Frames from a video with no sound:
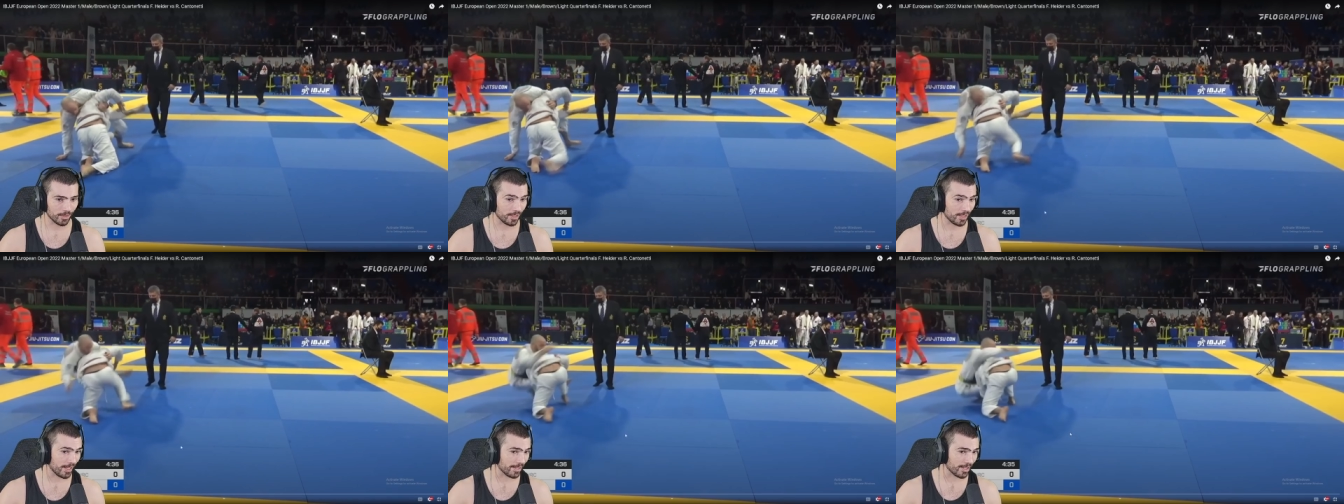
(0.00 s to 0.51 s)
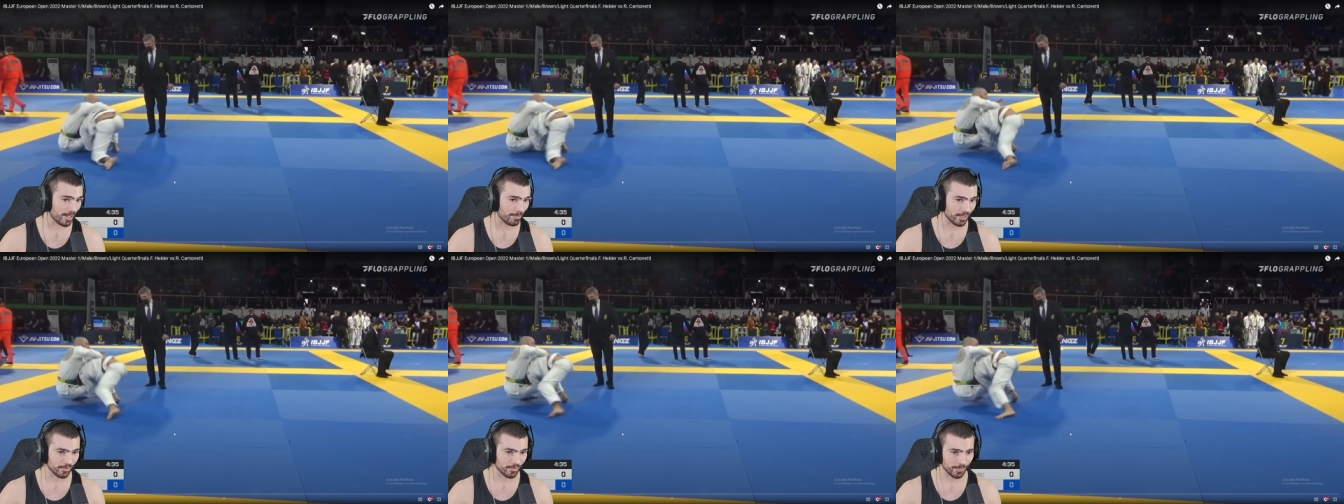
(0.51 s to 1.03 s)
and he has that
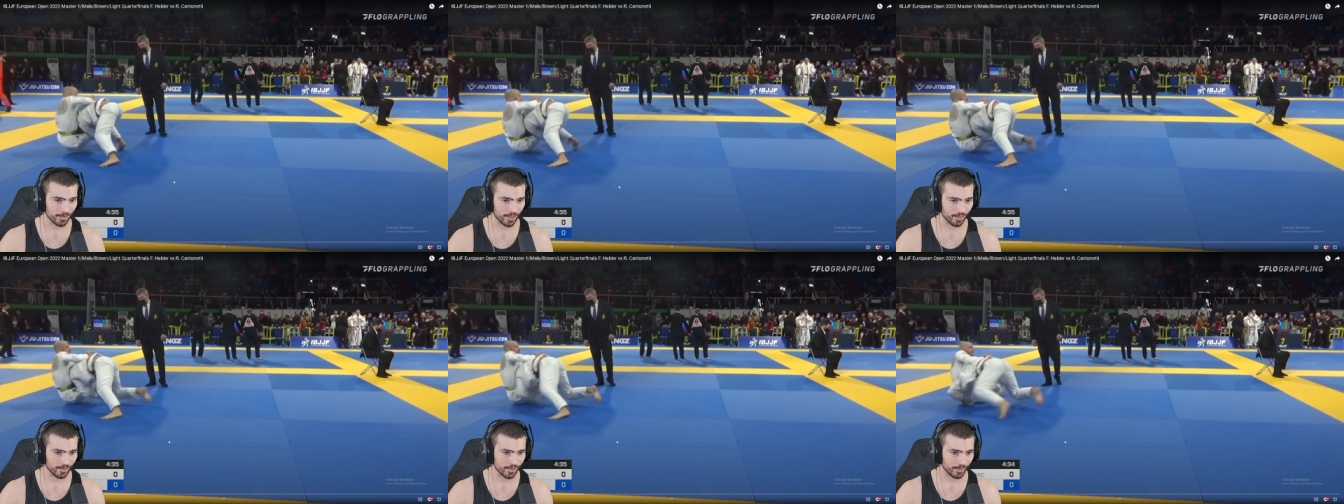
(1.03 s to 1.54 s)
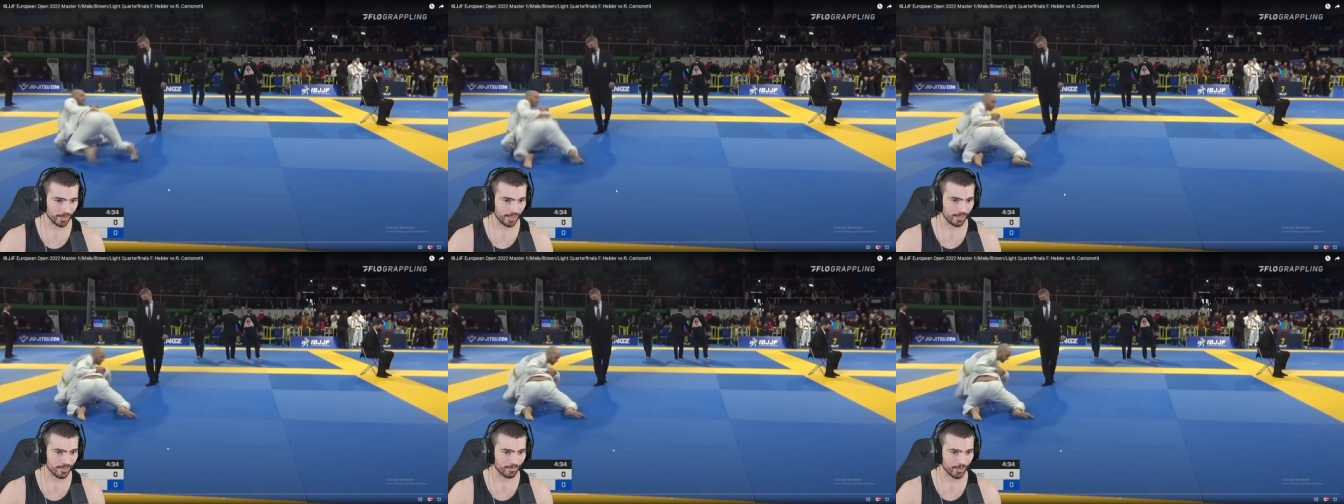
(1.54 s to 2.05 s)
pants grip still, so it
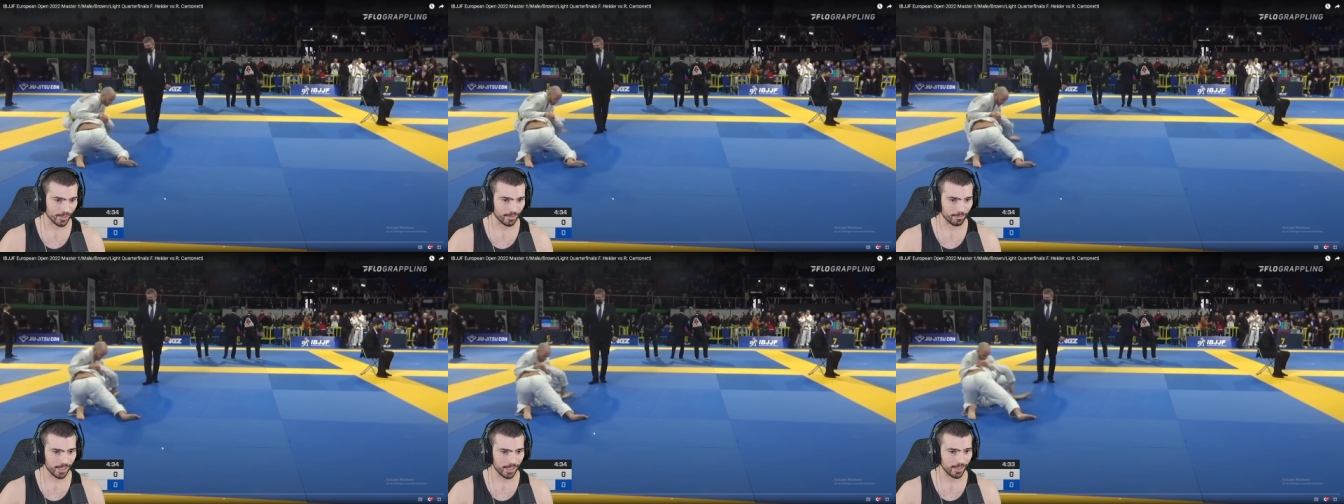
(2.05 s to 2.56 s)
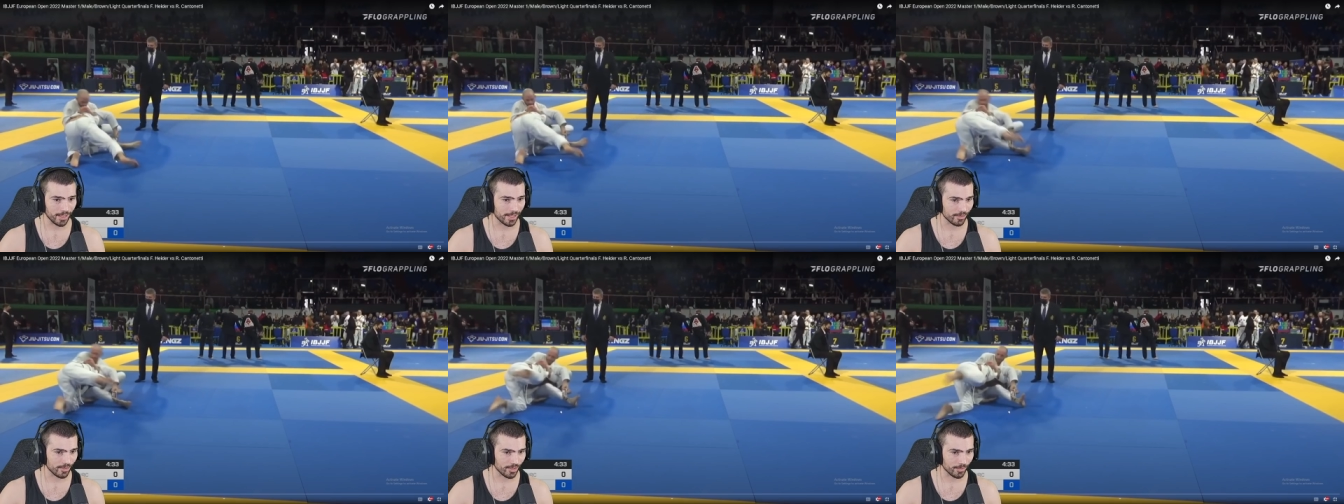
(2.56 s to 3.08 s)
is a fucking pain in the
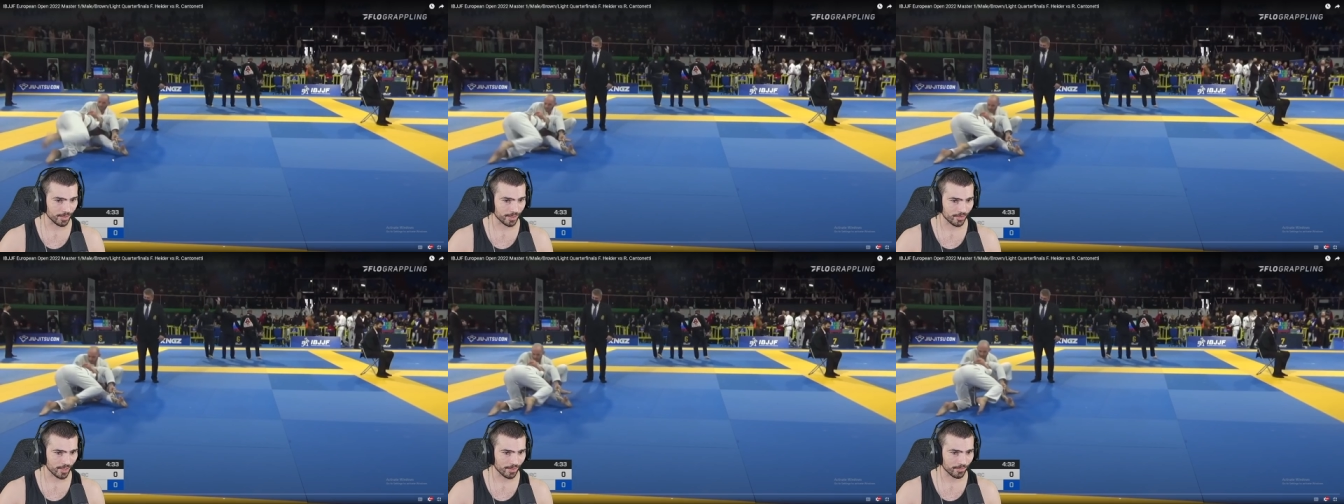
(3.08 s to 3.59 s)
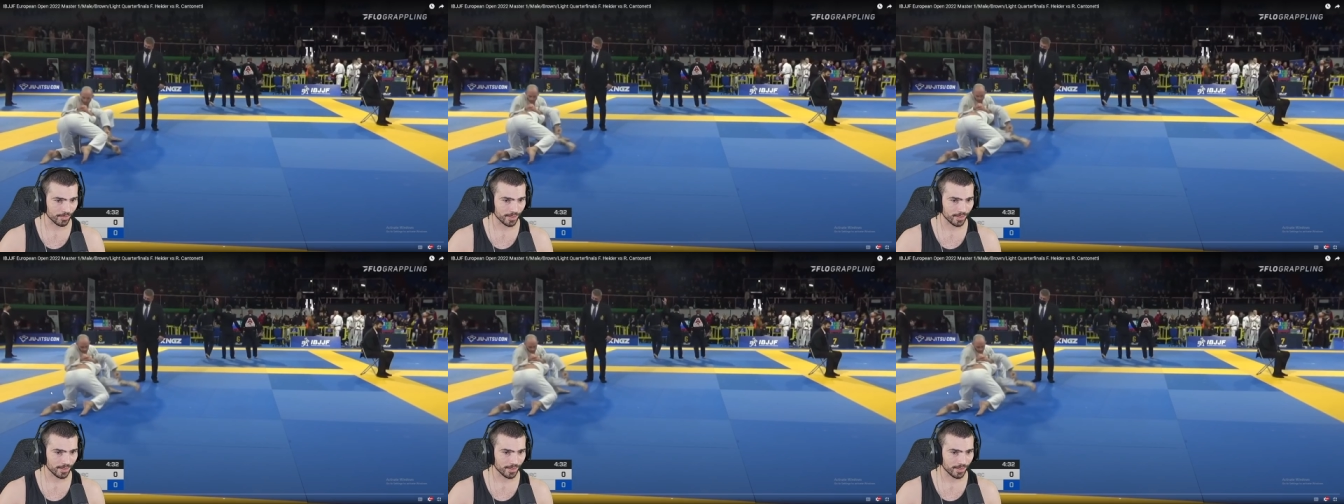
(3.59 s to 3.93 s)
ass to deal with this stuff.